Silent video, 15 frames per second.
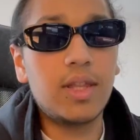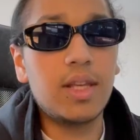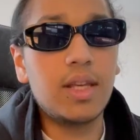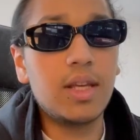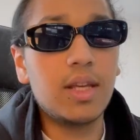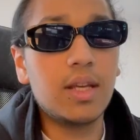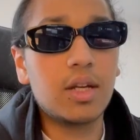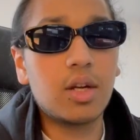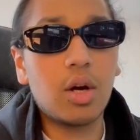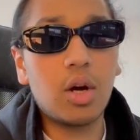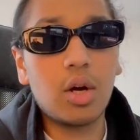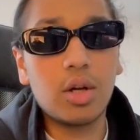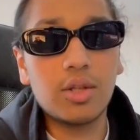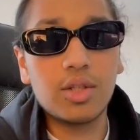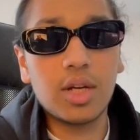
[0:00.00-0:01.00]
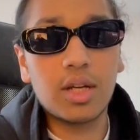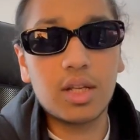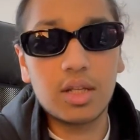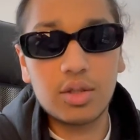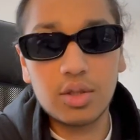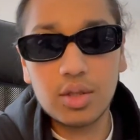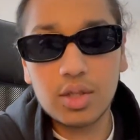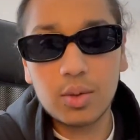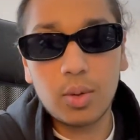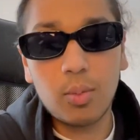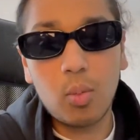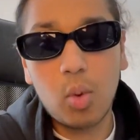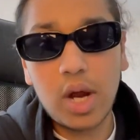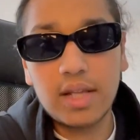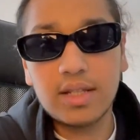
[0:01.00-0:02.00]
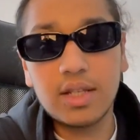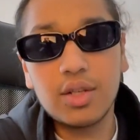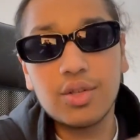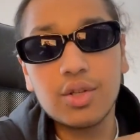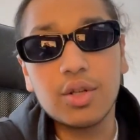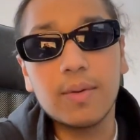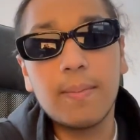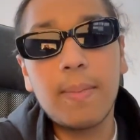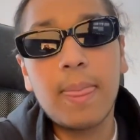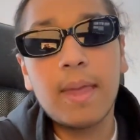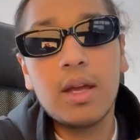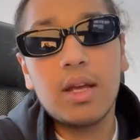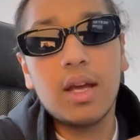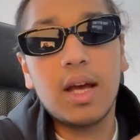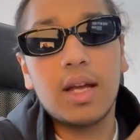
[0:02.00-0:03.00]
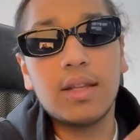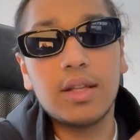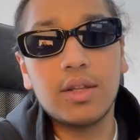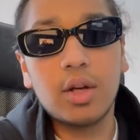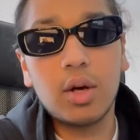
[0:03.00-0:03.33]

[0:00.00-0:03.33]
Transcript: the Carhartt jacket, just a um, white t-shirt, and then the